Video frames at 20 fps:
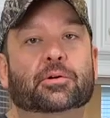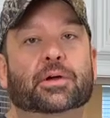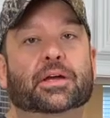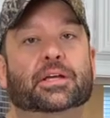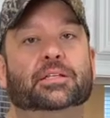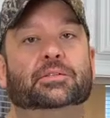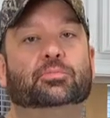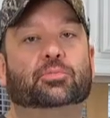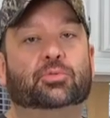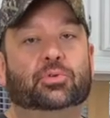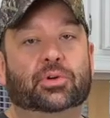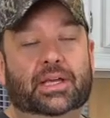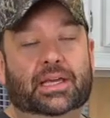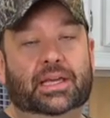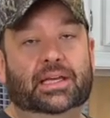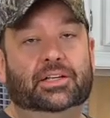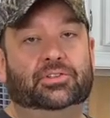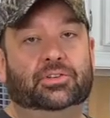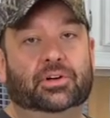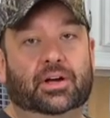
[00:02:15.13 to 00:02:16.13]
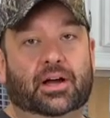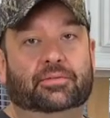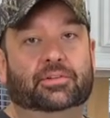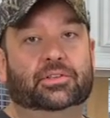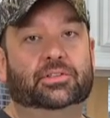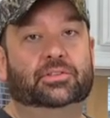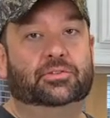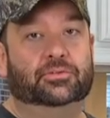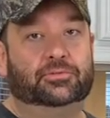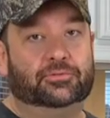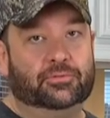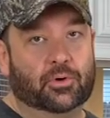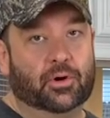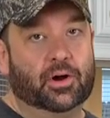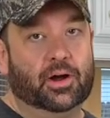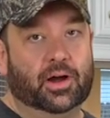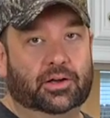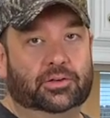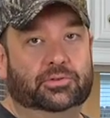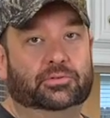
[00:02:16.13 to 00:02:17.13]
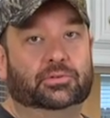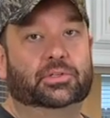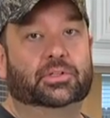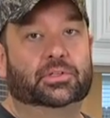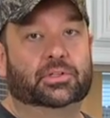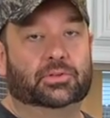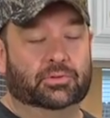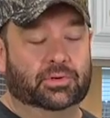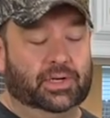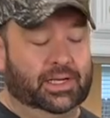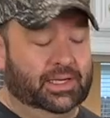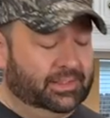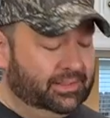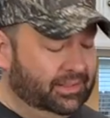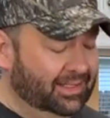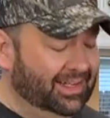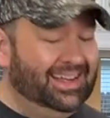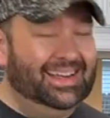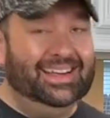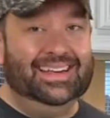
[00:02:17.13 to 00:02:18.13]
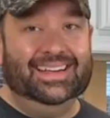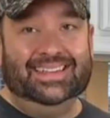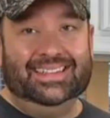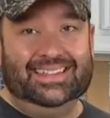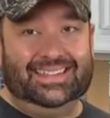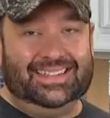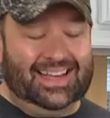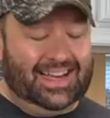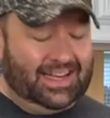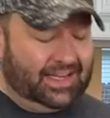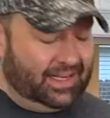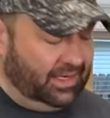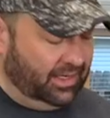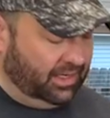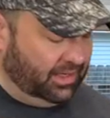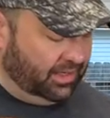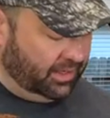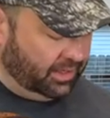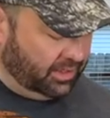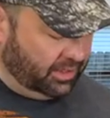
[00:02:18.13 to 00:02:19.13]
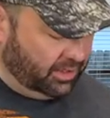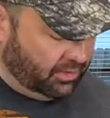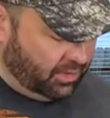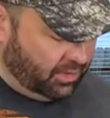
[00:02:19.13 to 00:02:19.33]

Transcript: is preheat your oven to 400 degrees. Second, you